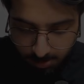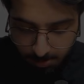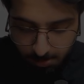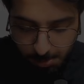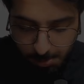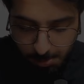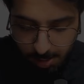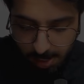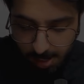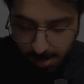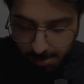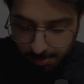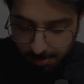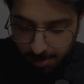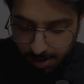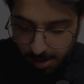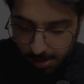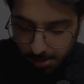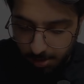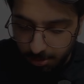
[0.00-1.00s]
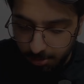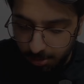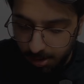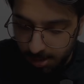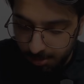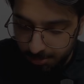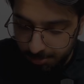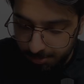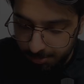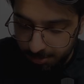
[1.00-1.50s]
where we have our
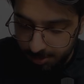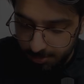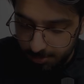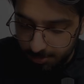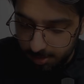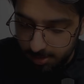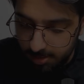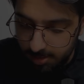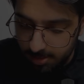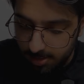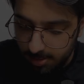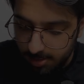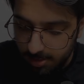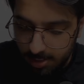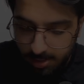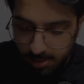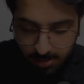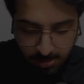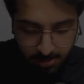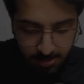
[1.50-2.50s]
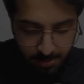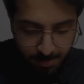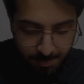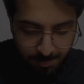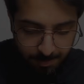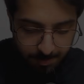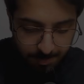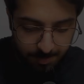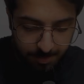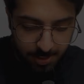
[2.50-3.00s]
graph, where this is theta,
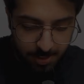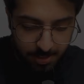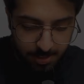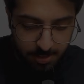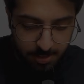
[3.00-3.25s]
this